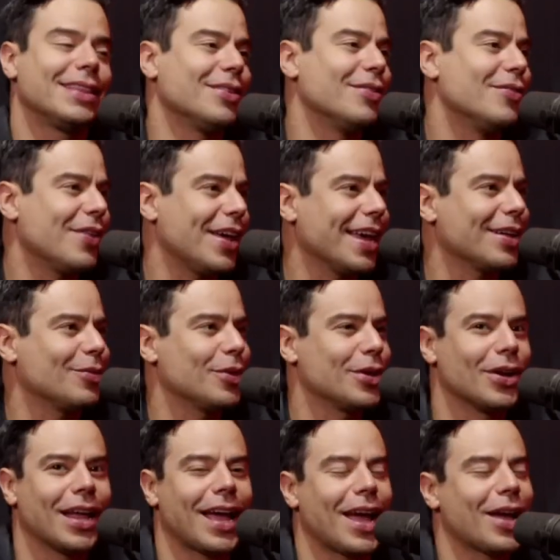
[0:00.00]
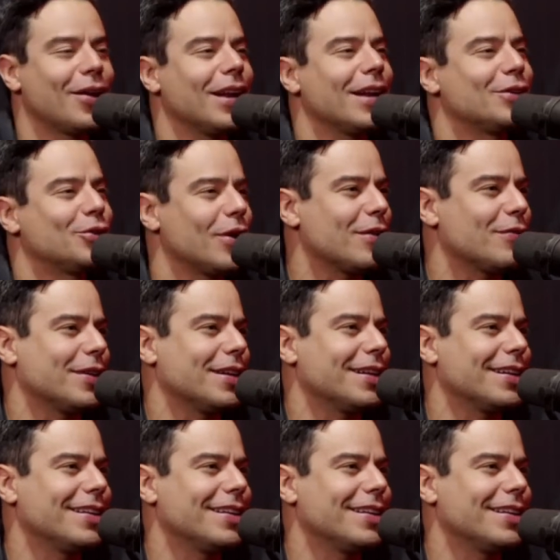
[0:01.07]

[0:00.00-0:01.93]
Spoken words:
to Vegas where you're like, I could have driven.